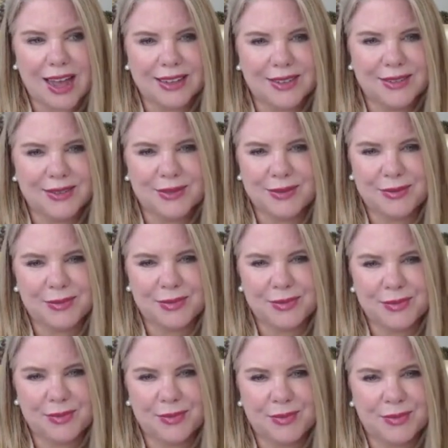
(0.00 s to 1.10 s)

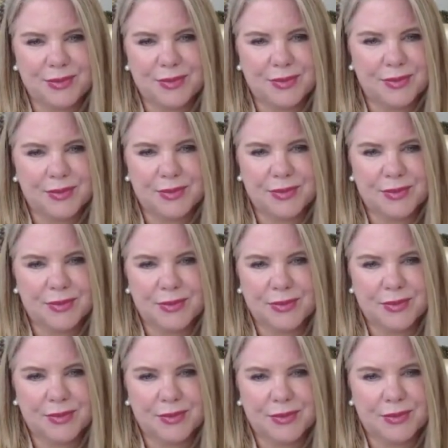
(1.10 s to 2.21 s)

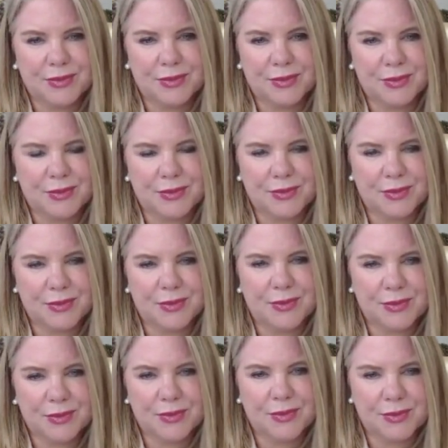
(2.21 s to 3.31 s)

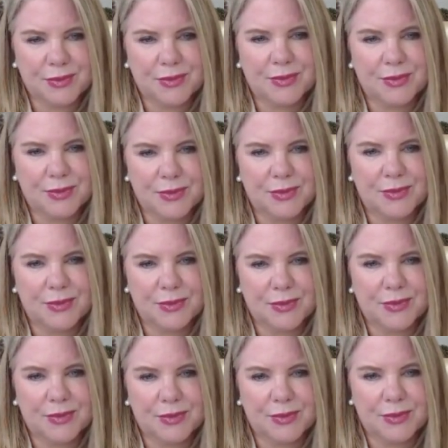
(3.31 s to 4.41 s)

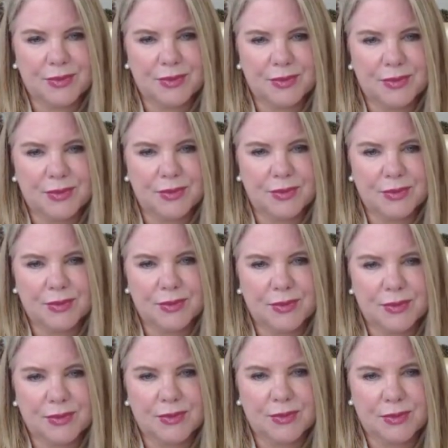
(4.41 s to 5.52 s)

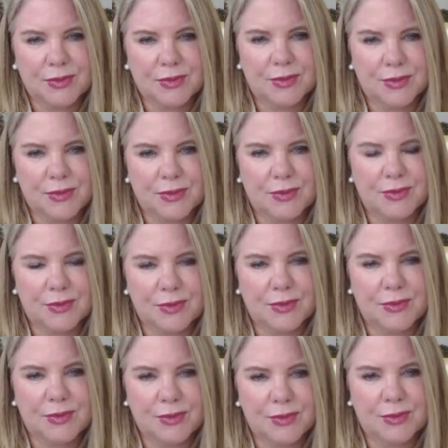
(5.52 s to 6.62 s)

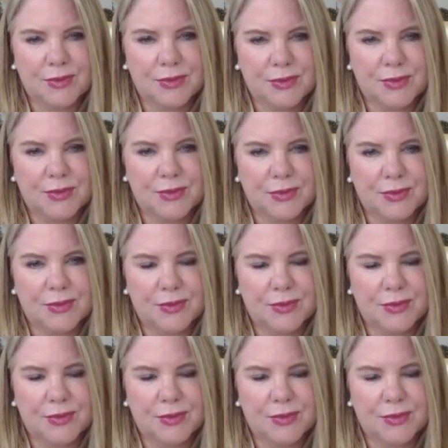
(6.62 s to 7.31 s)
(not speaking)